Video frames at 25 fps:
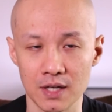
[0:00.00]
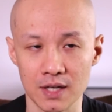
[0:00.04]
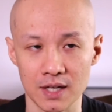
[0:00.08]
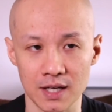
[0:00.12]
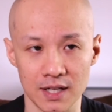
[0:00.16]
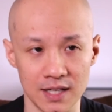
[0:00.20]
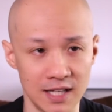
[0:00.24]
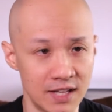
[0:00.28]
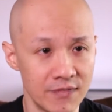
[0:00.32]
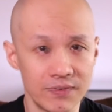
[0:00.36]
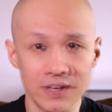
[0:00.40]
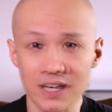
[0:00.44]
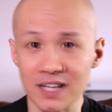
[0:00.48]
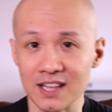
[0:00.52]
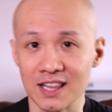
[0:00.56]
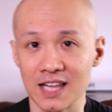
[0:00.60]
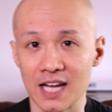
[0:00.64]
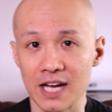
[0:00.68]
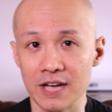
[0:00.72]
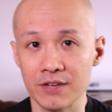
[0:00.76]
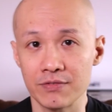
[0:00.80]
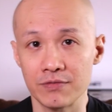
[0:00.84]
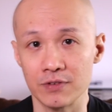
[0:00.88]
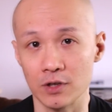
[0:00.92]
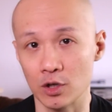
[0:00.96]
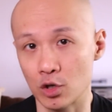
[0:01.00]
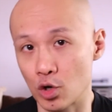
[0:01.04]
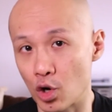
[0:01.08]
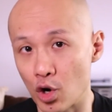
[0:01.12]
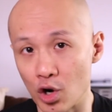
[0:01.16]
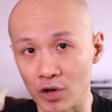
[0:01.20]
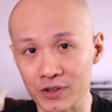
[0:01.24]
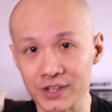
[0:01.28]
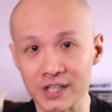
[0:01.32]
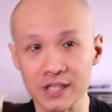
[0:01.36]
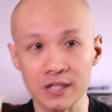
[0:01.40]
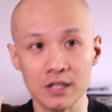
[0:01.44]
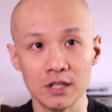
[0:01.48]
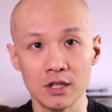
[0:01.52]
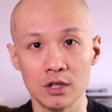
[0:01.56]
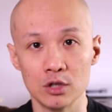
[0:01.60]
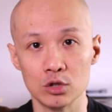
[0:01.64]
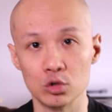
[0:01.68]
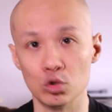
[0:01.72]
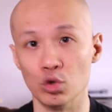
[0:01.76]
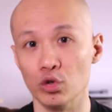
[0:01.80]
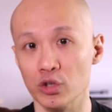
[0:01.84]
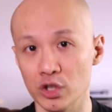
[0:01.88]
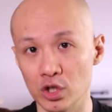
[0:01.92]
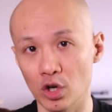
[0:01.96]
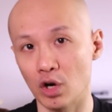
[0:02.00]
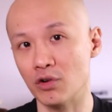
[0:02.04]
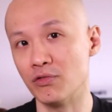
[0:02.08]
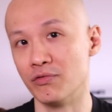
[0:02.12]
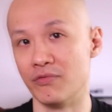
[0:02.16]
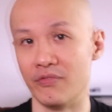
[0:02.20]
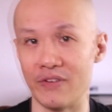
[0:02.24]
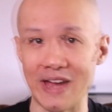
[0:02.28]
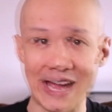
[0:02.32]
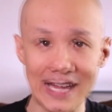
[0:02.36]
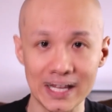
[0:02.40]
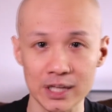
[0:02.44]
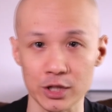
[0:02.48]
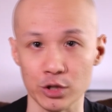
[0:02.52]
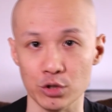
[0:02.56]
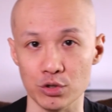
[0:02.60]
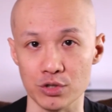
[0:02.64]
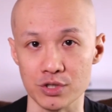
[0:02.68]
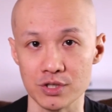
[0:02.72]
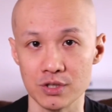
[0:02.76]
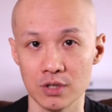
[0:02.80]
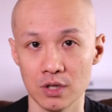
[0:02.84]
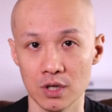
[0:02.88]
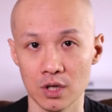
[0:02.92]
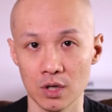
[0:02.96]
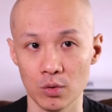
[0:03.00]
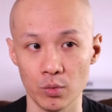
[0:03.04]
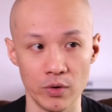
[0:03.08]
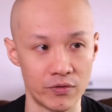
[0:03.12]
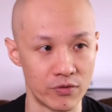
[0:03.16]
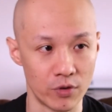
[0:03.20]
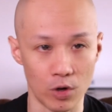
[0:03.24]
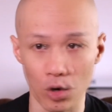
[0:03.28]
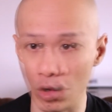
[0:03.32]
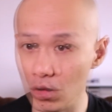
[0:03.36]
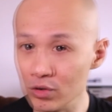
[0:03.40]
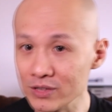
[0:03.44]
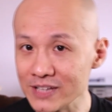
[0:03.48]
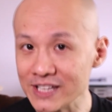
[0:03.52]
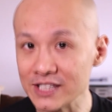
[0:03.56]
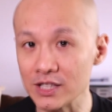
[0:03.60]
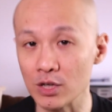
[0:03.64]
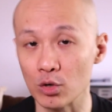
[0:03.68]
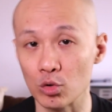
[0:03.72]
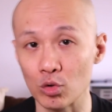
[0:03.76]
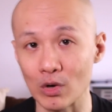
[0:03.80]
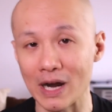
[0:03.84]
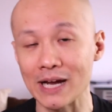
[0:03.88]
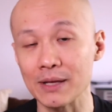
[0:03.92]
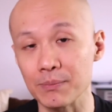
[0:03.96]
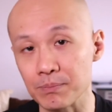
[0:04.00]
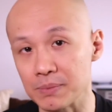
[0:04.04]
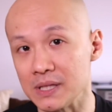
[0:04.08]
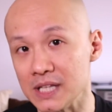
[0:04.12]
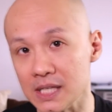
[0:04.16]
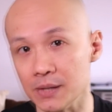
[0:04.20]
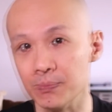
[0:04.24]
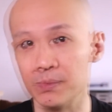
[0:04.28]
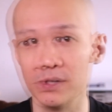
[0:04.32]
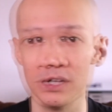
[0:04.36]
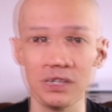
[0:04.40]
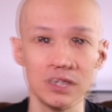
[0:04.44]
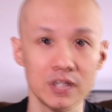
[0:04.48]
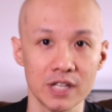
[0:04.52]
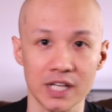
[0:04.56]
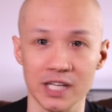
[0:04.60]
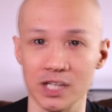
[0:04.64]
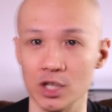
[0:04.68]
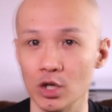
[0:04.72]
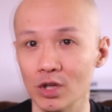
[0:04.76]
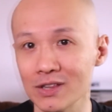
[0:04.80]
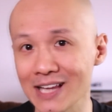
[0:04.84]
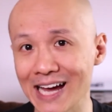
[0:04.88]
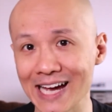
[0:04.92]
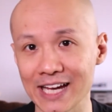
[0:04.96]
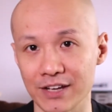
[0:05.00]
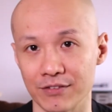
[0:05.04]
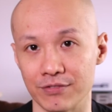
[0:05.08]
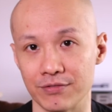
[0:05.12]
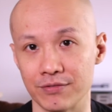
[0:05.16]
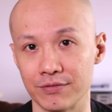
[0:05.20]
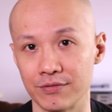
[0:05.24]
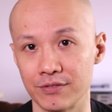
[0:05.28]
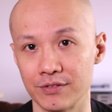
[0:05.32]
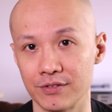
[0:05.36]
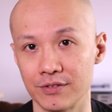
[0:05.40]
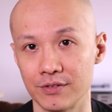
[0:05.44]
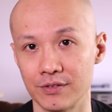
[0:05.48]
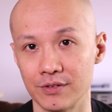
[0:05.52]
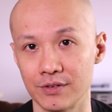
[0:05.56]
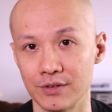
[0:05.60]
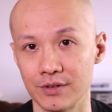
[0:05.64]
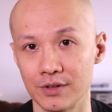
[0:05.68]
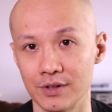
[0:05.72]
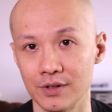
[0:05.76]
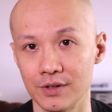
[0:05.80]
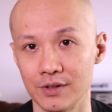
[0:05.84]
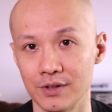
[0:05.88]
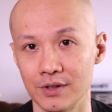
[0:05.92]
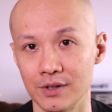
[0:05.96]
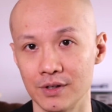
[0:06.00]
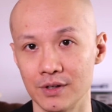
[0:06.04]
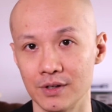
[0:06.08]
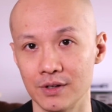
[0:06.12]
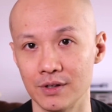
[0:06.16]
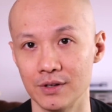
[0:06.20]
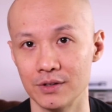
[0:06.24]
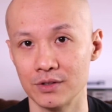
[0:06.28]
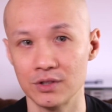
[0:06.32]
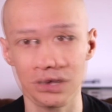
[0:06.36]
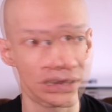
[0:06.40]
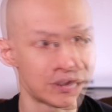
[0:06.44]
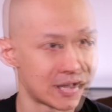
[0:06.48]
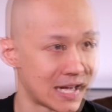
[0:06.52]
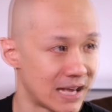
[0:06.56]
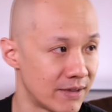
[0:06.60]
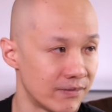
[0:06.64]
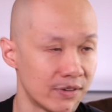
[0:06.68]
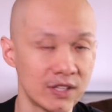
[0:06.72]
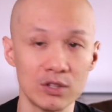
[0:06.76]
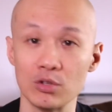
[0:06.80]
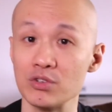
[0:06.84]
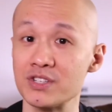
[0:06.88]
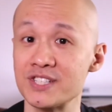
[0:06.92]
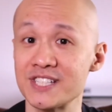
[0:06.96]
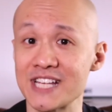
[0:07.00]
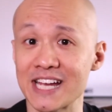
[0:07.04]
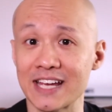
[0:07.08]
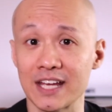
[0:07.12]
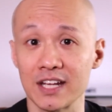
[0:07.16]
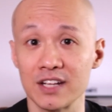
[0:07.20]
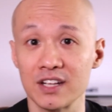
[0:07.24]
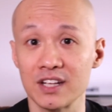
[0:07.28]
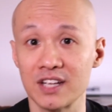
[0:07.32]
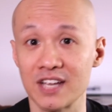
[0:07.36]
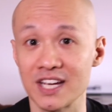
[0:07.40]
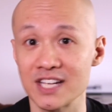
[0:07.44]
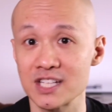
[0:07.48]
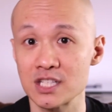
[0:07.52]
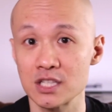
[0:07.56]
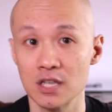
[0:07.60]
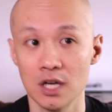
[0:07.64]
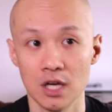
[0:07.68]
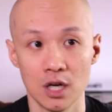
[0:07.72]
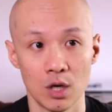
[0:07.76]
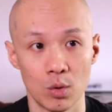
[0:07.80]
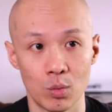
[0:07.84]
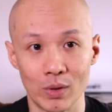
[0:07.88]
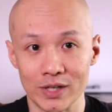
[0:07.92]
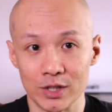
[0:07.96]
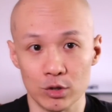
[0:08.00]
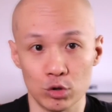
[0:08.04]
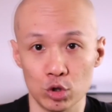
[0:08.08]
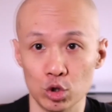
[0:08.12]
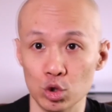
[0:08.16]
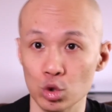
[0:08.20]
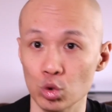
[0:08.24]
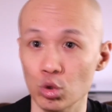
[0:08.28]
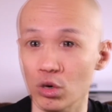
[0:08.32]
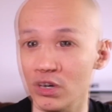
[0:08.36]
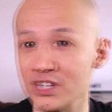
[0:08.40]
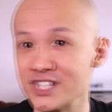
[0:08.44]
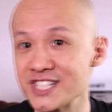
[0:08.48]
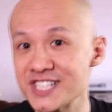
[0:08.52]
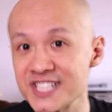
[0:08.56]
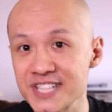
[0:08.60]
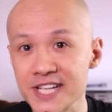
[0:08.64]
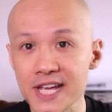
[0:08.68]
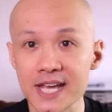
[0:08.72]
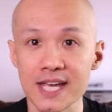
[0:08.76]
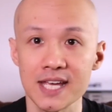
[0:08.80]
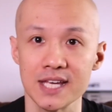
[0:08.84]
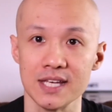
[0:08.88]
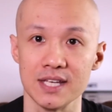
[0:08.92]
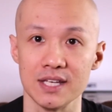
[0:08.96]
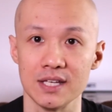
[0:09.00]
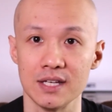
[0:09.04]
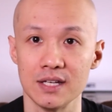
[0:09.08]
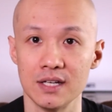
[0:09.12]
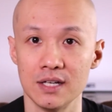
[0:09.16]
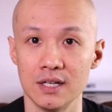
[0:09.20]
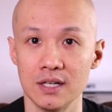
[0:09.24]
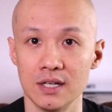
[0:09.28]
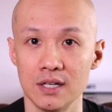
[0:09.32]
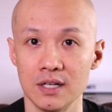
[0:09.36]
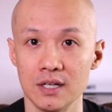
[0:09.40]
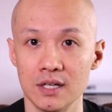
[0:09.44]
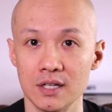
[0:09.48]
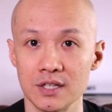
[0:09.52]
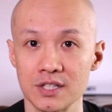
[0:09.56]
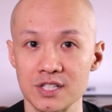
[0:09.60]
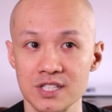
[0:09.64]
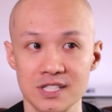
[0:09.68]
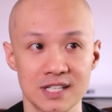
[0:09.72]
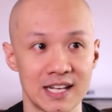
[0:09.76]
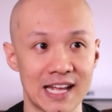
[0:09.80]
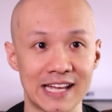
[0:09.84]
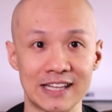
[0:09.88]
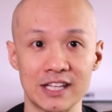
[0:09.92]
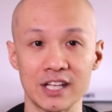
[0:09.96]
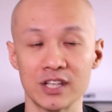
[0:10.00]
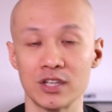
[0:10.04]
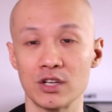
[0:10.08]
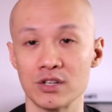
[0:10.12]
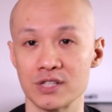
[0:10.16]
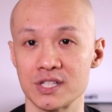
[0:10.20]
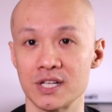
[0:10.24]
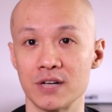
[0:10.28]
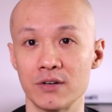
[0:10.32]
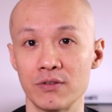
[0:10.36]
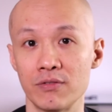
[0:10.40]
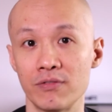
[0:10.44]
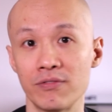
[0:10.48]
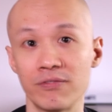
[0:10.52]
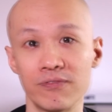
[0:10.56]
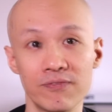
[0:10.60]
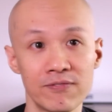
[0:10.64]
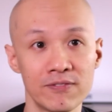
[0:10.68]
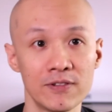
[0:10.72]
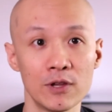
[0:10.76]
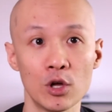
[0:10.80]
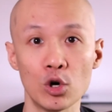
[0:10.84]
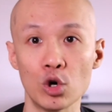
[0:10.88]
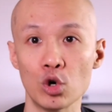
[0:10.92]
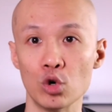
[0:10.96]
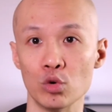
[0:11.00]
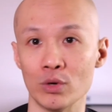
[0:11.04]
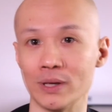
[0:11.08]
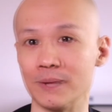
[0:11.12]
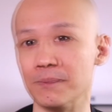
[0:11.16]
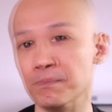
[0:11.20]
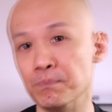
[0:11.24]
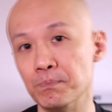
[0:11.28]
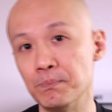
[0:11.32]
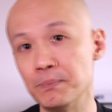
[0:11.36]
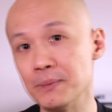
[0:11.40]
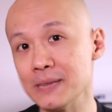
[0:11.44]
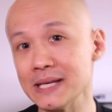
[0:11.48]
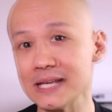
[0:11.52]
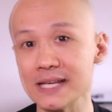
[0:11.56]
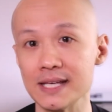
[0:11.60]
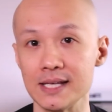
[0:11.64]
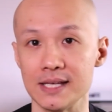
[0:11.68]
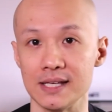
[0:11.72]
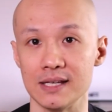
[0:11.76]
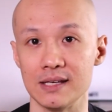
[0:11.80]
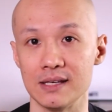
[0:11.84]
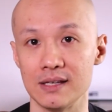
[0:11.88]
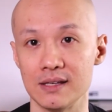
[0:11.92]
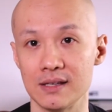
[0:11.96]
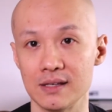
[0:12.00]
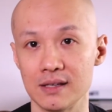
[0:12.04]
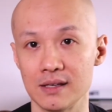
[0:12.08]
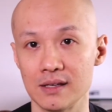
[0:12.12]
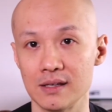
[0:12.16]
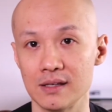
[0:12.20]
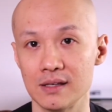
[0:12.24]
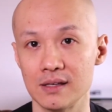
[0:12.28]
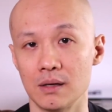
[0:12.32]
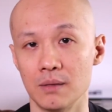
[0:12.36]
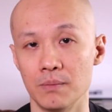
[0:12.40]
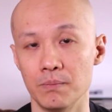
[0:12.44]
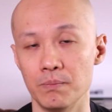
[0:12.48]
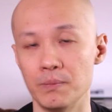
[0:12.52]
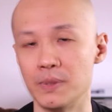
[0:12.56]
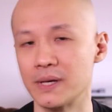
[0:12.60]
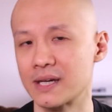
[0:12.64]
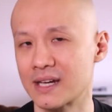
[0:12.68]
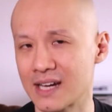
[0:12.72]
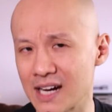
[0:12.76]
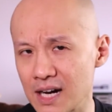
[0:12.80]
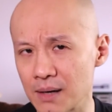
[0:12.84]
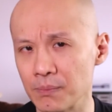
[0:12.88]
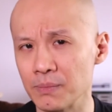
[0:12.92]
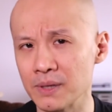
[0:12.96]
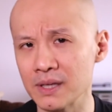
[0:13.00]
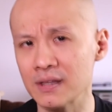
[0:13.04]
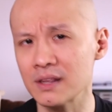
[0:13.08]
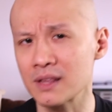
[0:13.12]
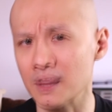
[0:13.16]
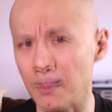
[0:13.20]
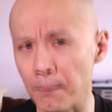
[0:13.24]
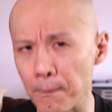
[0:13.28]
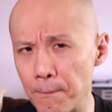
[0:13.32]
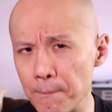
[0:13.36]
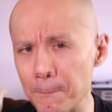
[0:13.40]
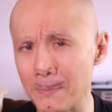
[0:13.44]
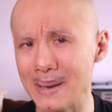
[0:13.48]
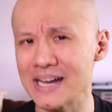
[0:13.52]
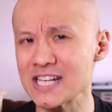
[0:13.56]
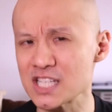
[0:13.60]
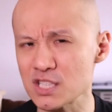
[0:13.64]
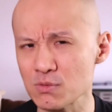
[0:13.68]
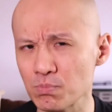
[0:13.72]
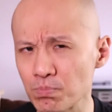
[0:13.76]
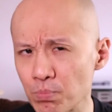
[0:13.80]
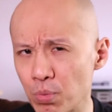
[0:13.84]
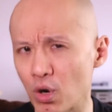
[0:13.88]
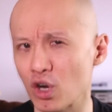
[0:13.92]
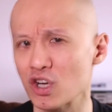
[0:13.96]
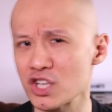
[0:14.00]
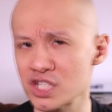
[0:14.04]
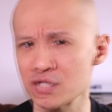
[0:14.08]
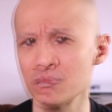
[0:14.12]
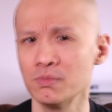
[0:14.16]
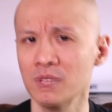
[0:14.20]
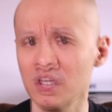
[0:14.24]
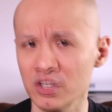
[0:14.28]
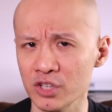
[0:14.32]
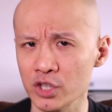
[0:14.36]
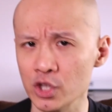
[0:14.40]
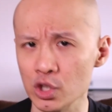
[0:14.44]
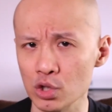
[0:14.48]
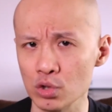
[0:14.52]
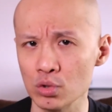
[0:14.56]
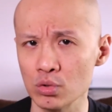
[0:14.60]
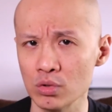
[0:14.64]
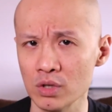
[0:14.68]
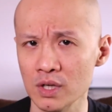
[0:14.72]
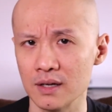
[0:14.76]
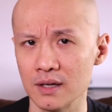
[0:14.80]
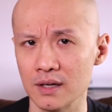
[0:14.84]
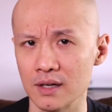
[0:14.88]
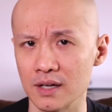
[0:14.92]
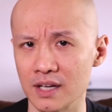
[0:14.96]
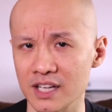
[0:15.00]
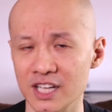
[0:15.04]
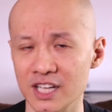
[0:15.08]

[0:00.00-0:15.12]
living a life according to your values with only the right people in your life. Not having to second guess what you do or say, just letting yourself flow and be. becoming the best possible you, and